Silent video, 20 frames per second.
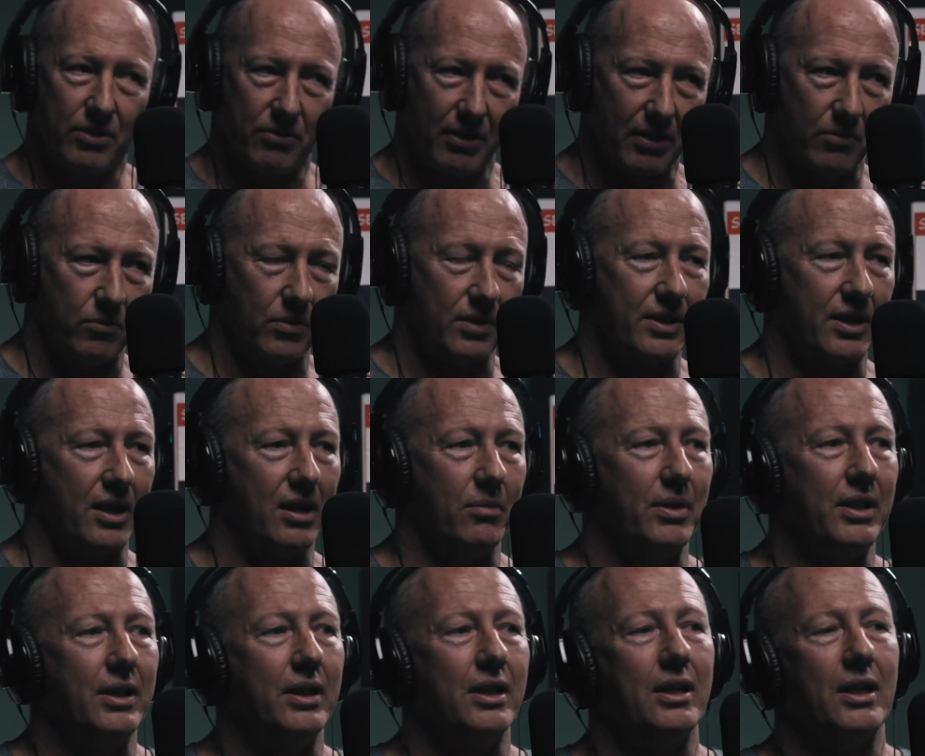How do we track what's
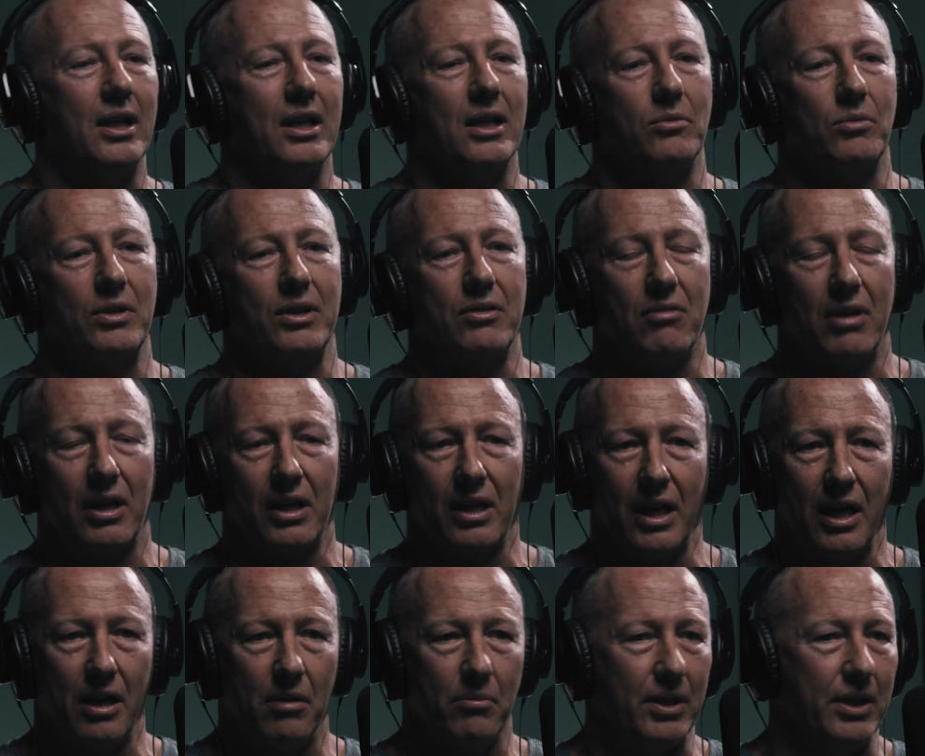coming in? How do we
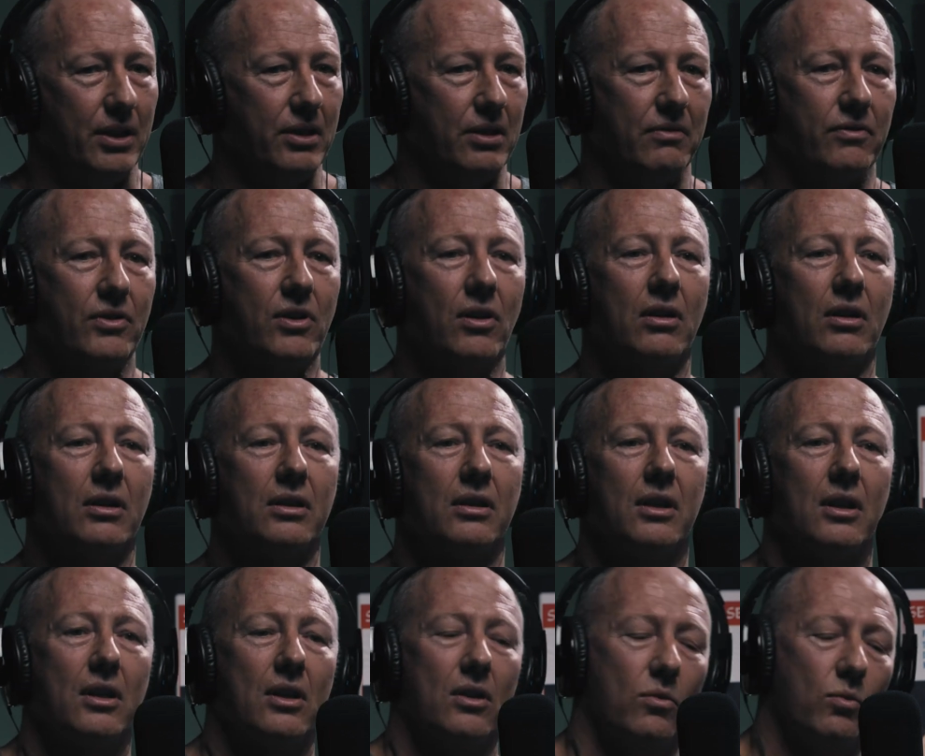track how many you've
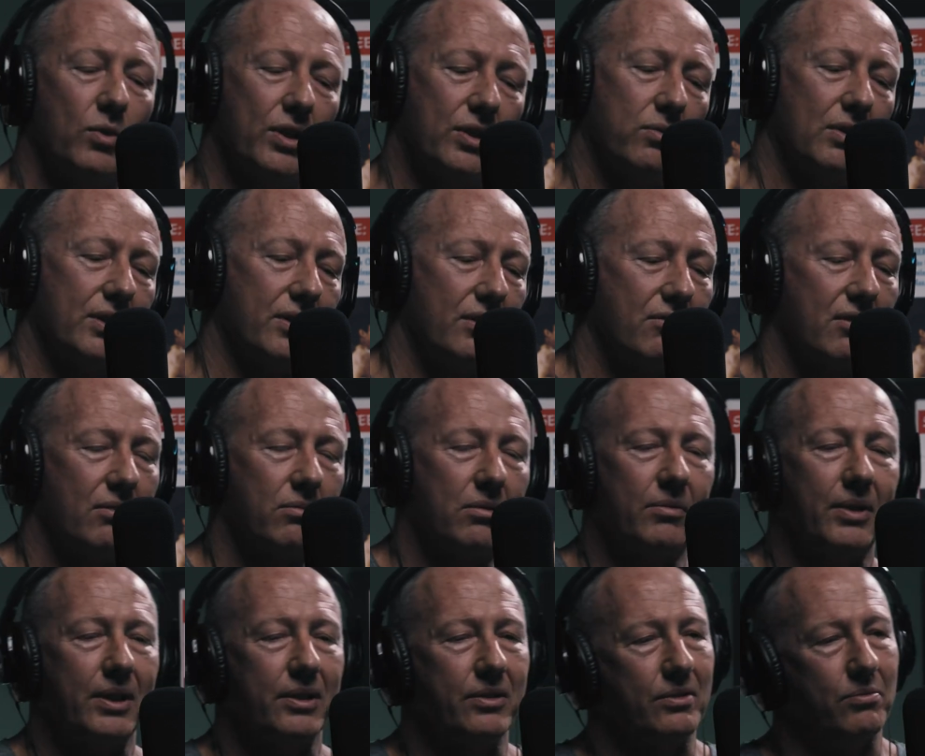got? Which ones are
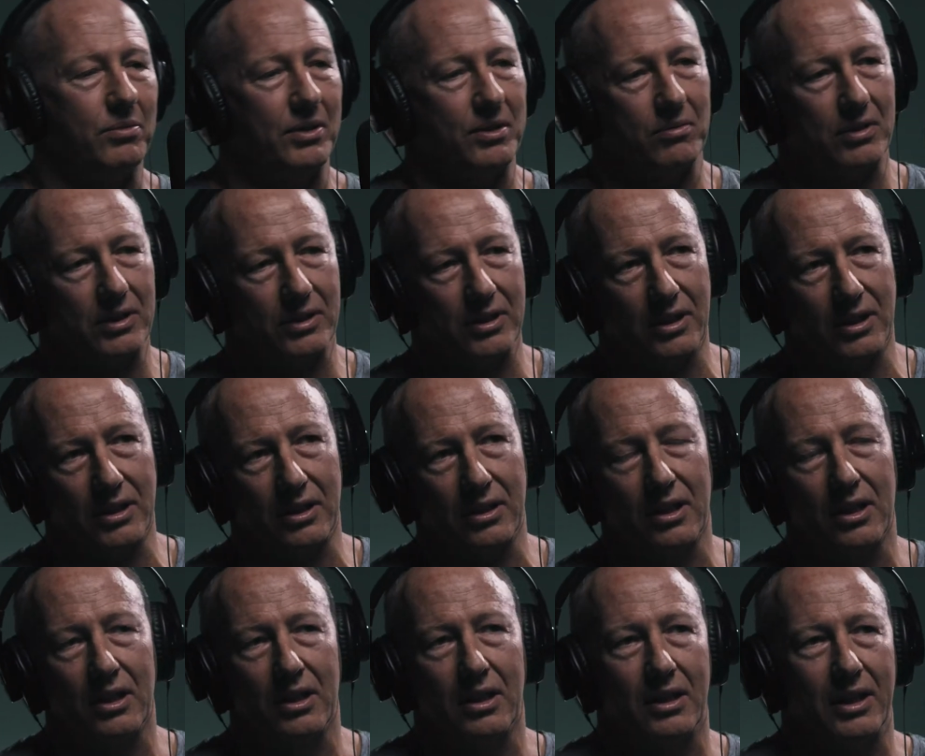troublemakers? Which ones
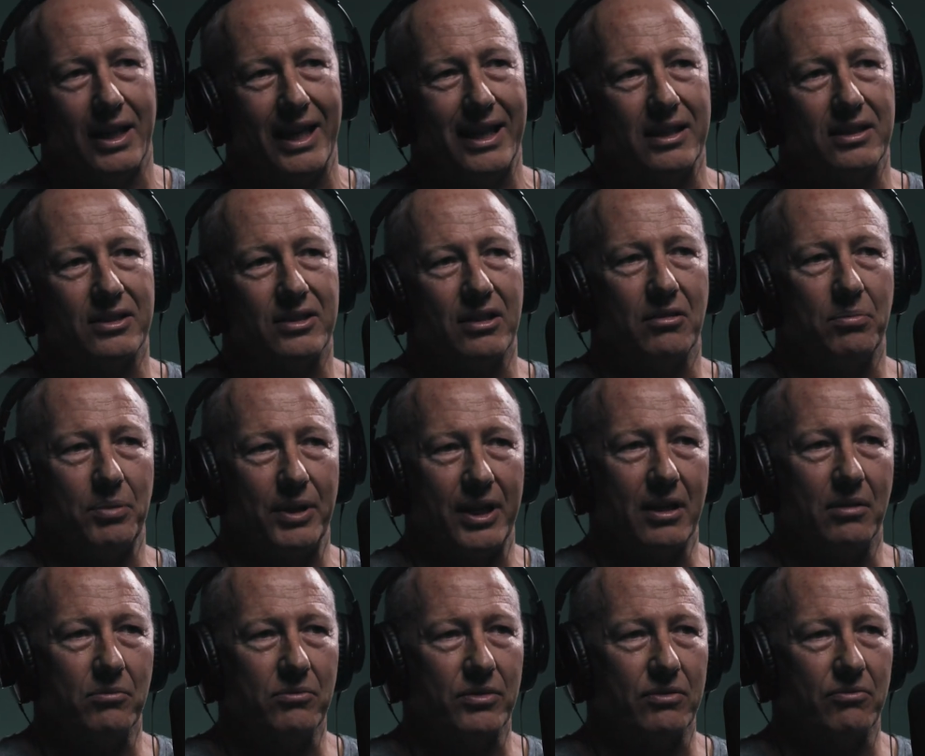aren't? And it
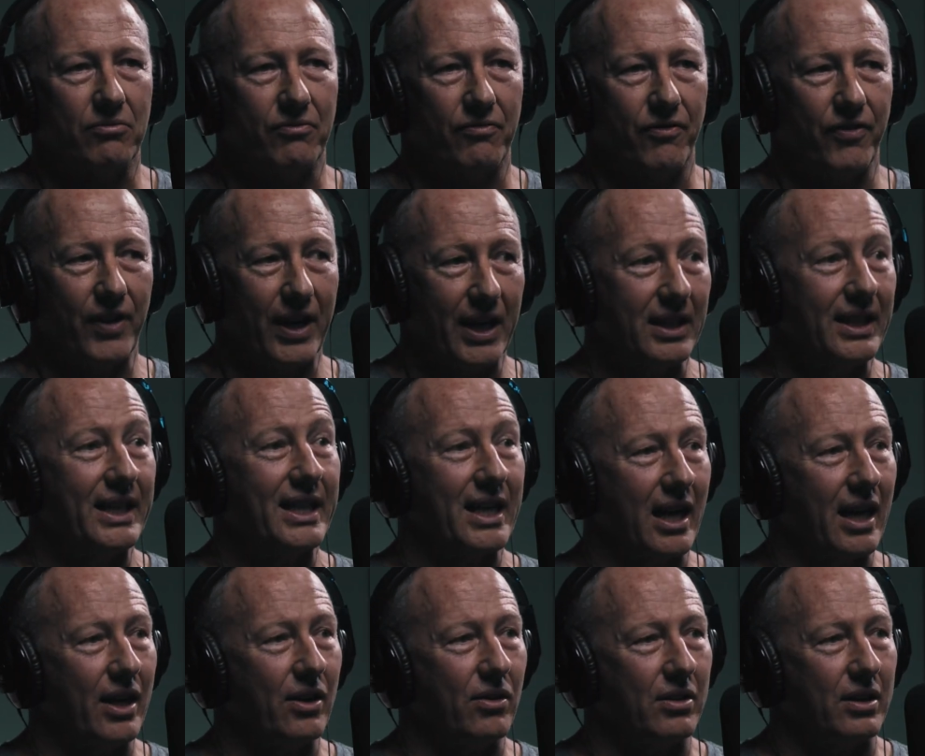becomes fairly
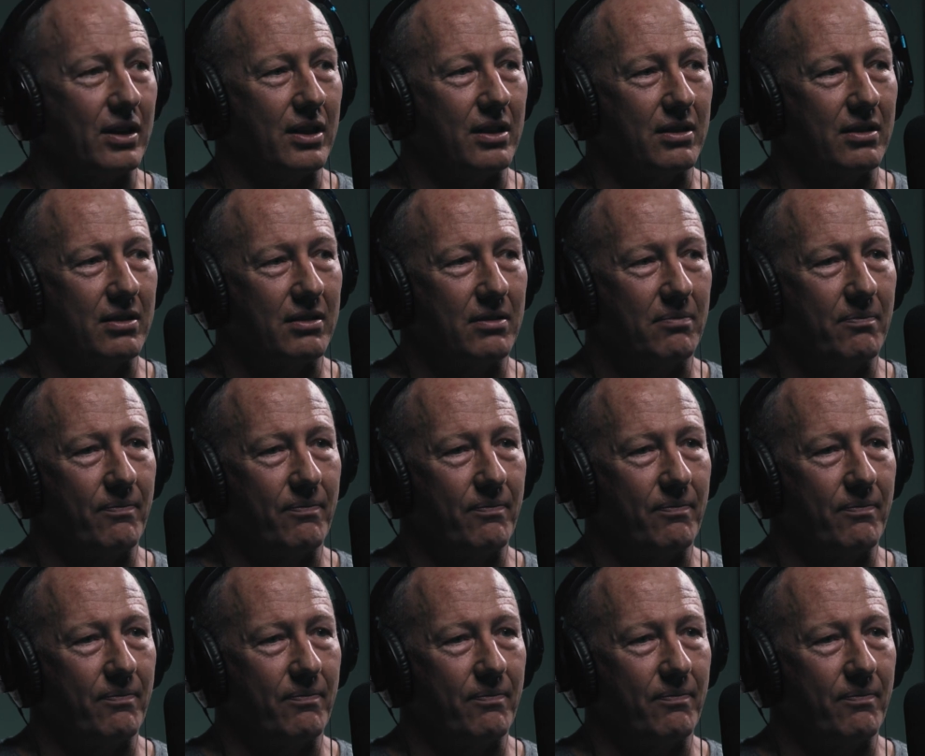chaotic.